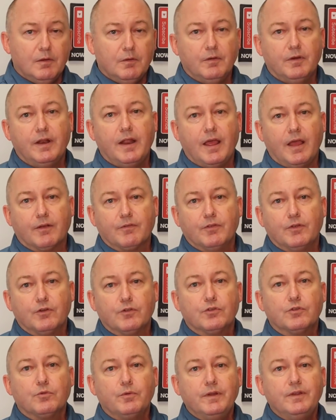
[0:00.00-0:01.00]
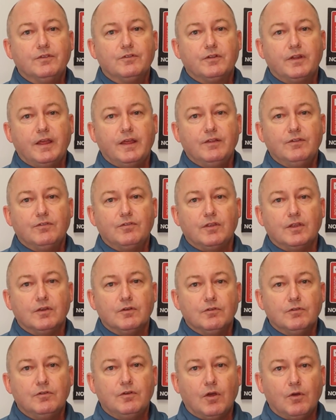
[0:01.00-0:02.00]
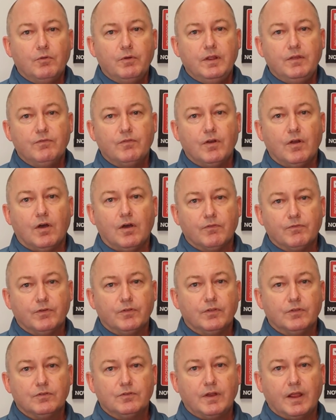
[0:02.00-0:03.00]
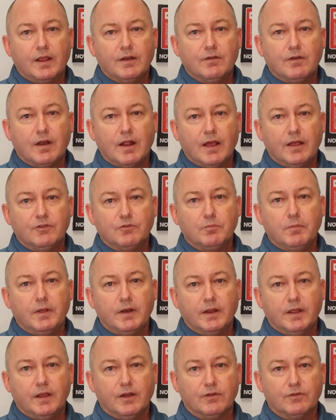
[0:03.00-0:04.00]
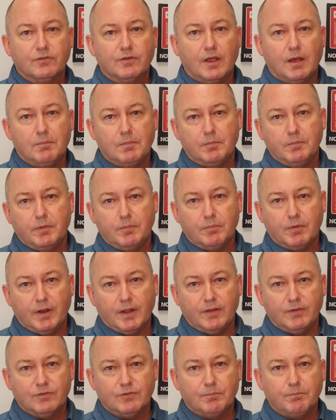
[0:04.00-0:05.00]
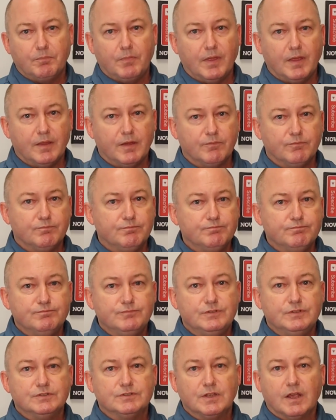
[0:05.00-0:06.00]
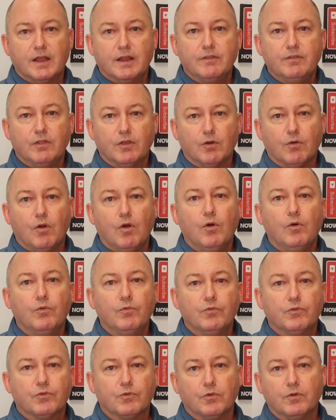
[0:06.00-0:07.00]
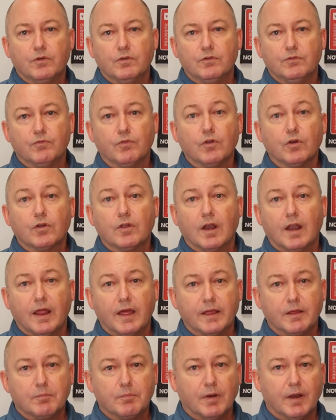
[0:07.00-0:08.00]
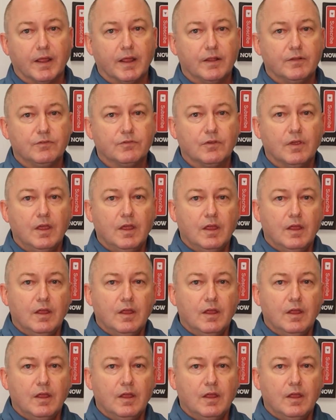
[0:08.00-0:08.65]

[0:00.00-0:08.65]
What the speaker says: But heck, there are 3 states that don't even offer the standardized Medicare supplement plans. They have designed their own sort of look-alike plans